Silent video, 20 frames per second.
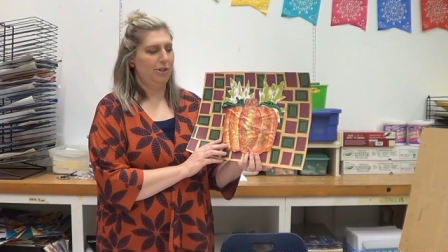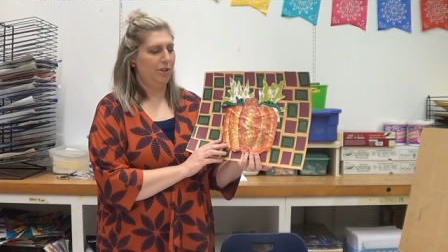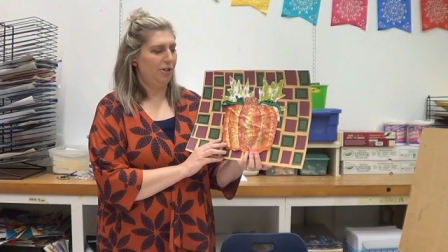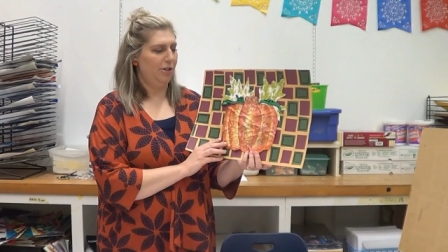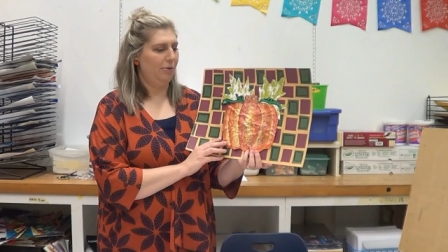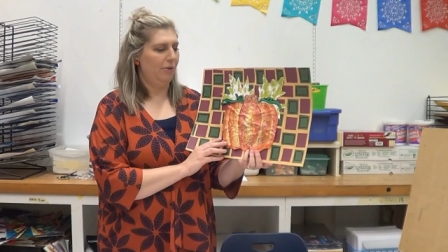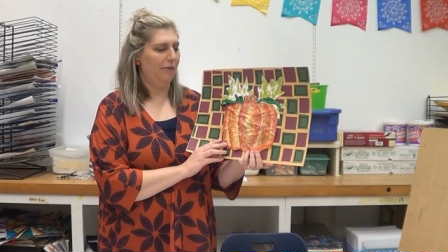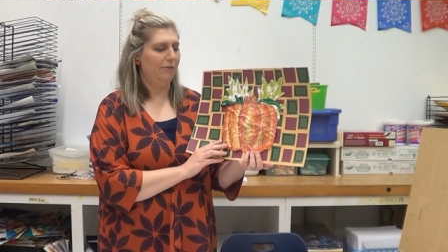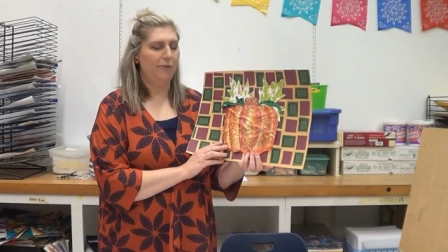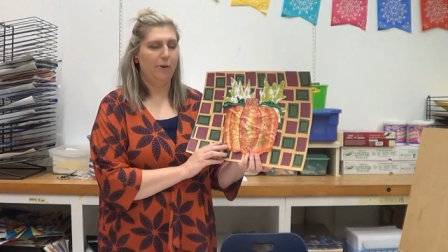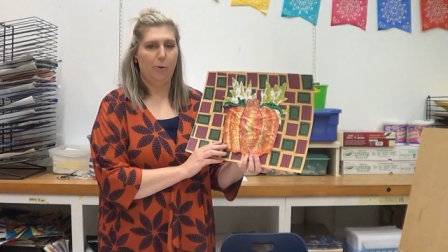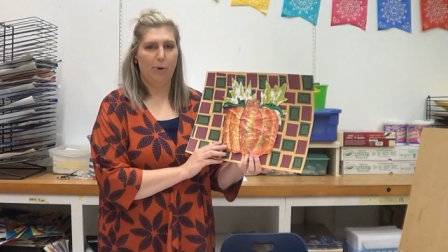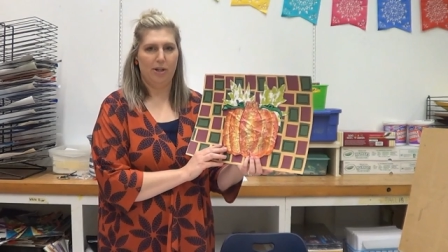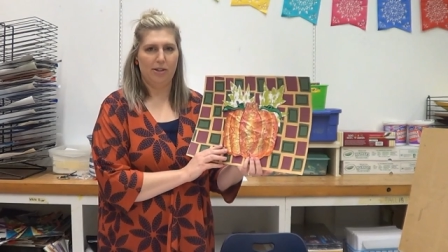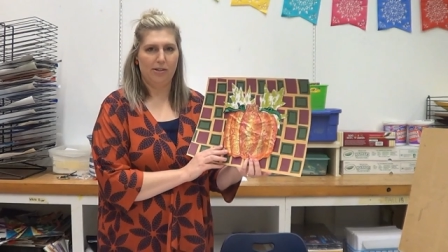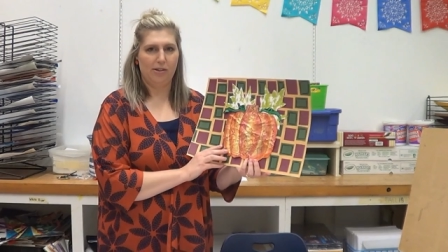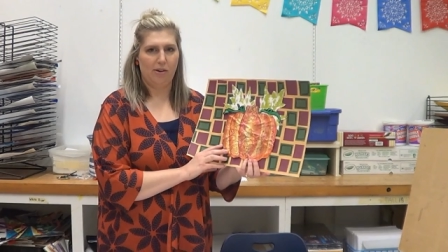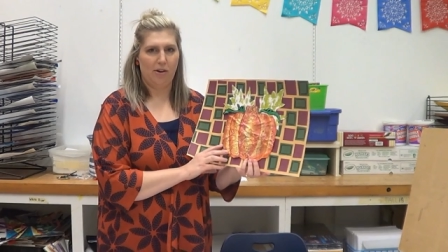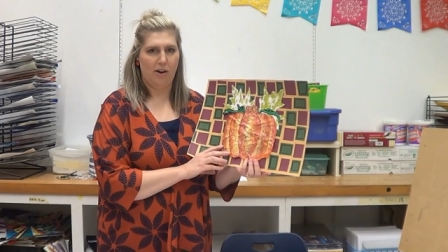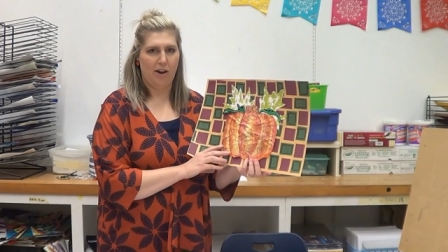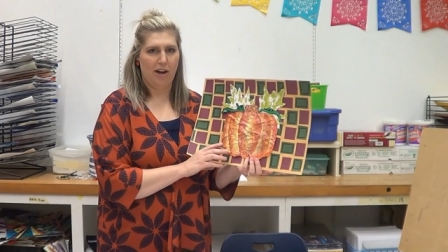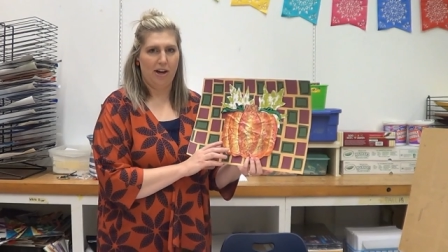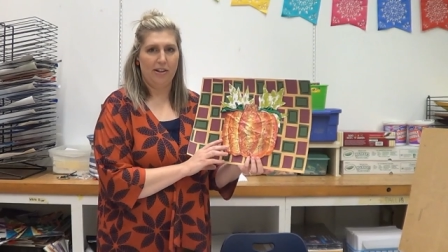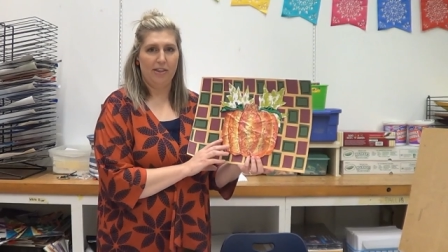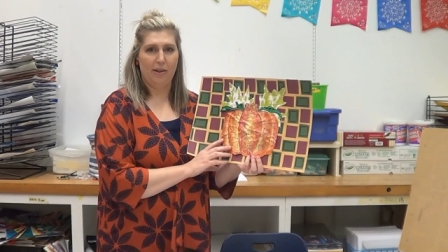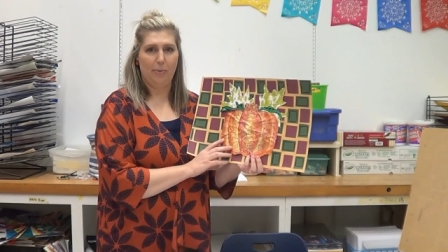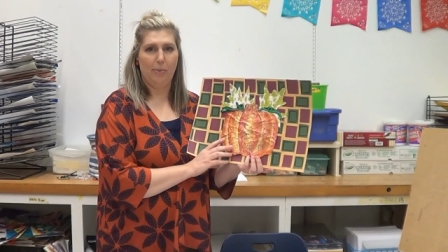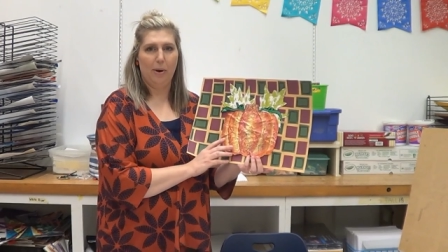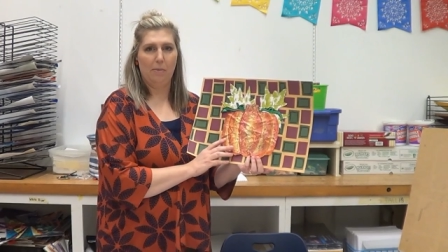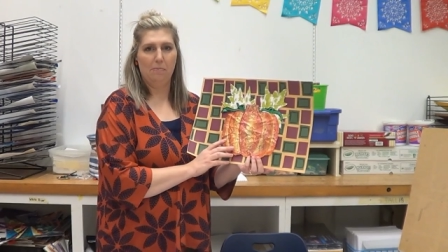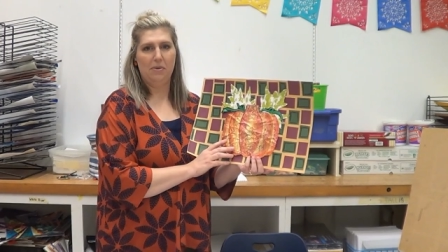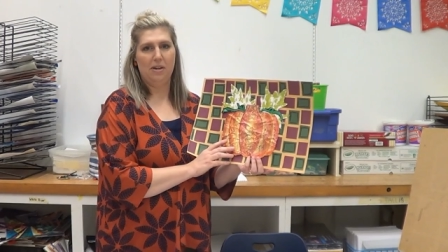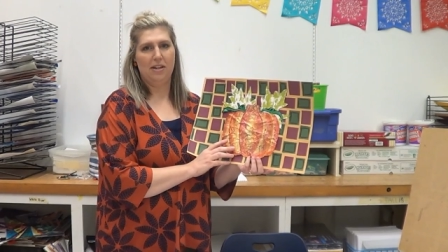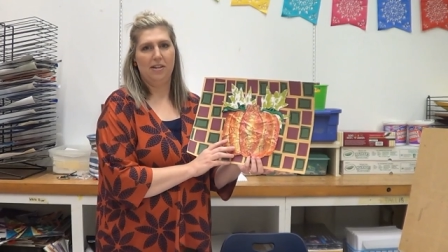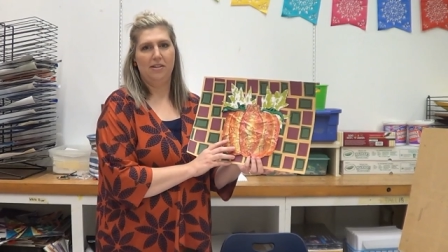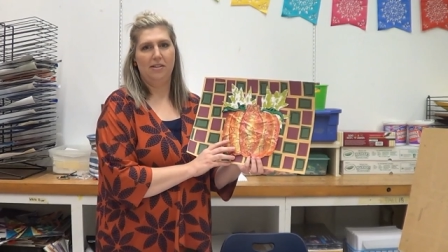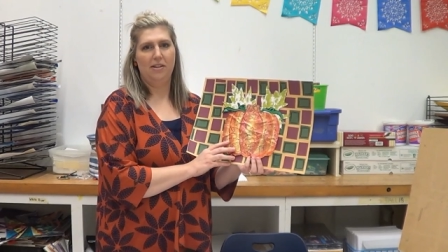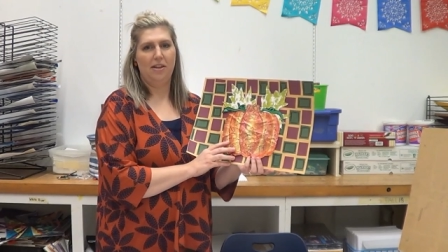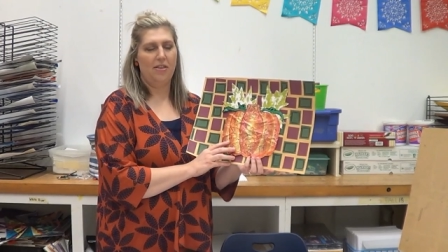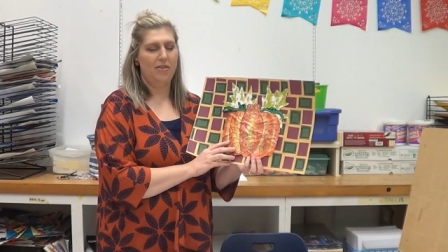do a focus on the
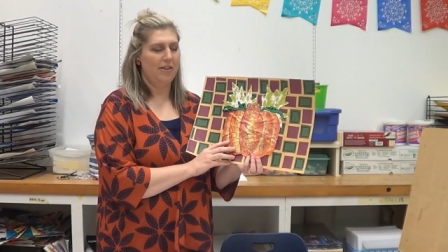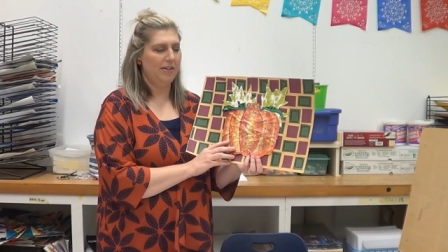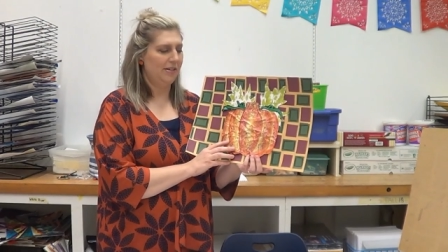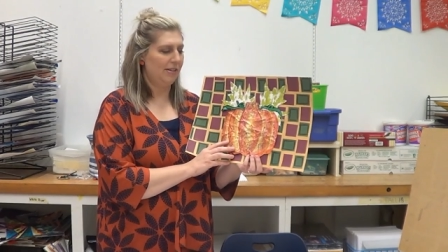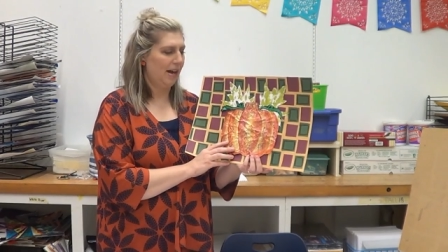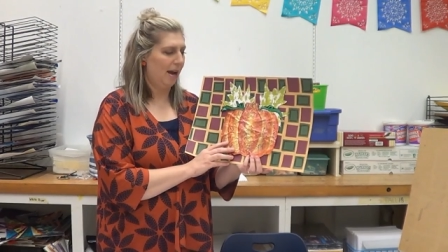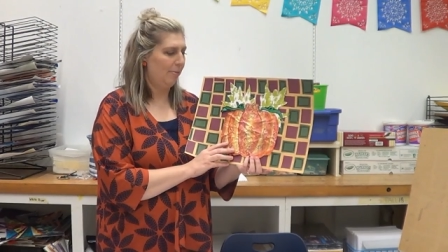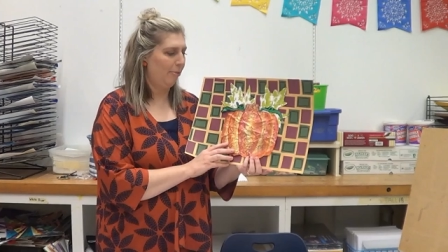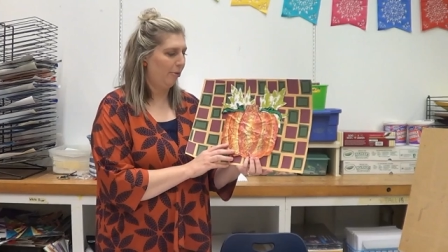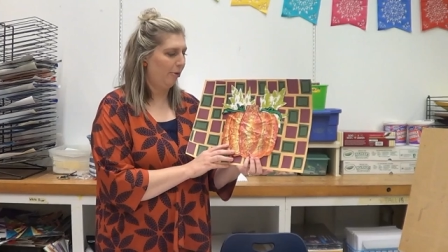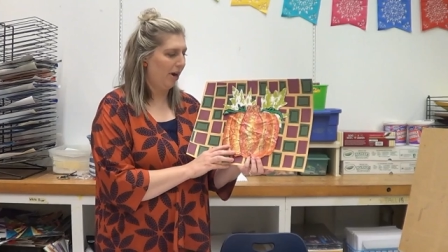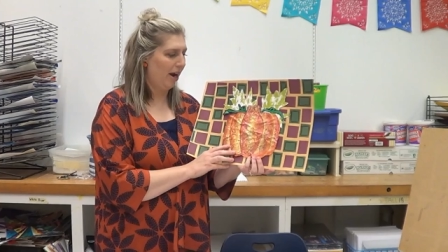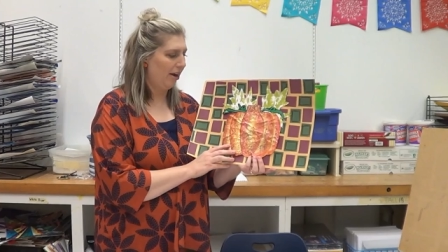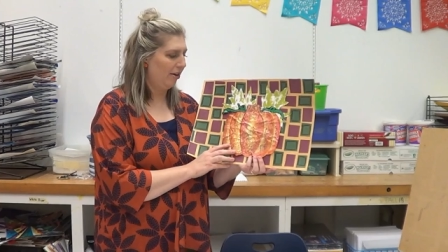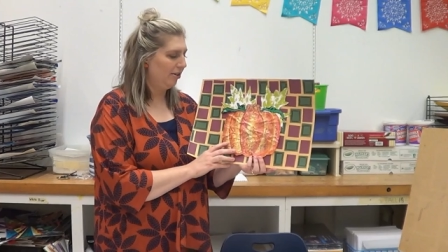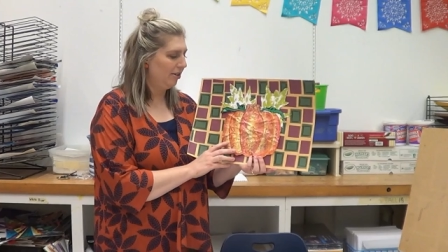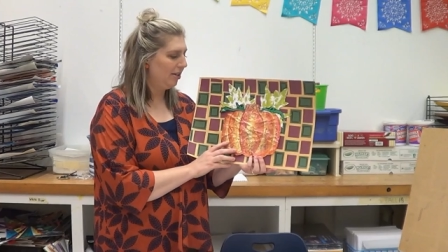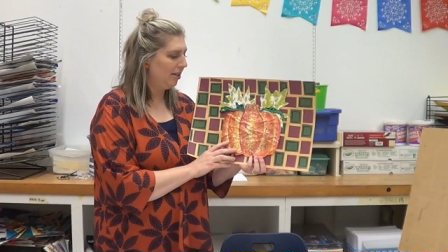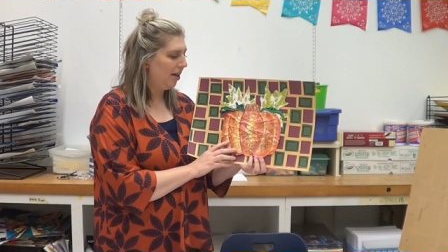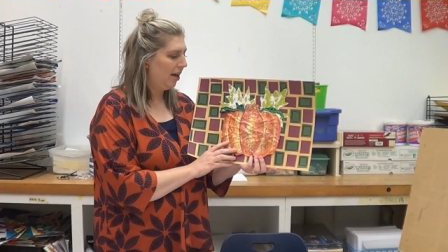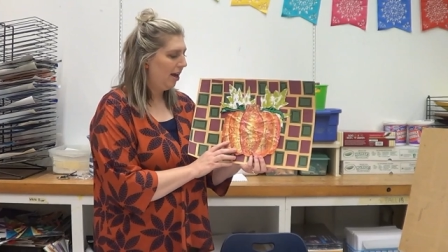pumpkin this time around,